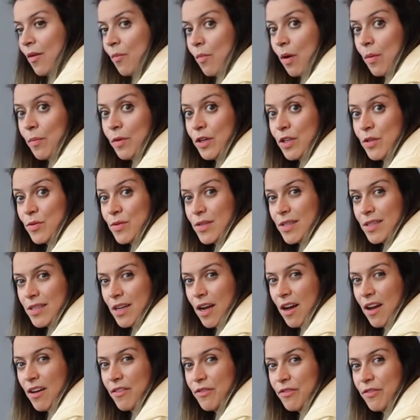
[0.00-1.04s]
when we do
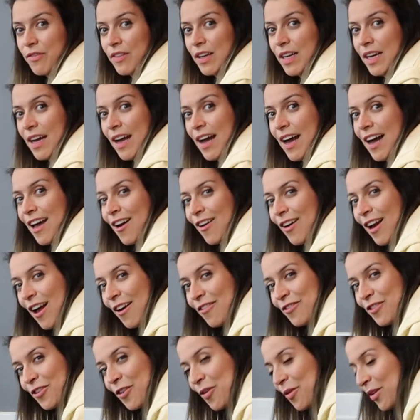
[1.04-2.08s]
stuff, I don't
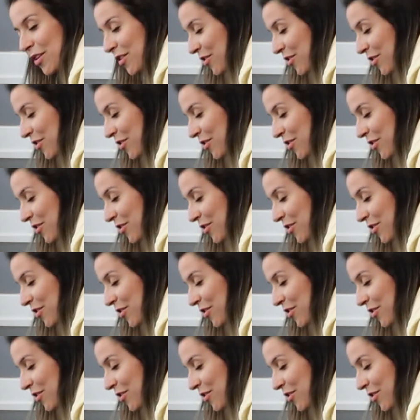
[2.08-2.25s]
have to go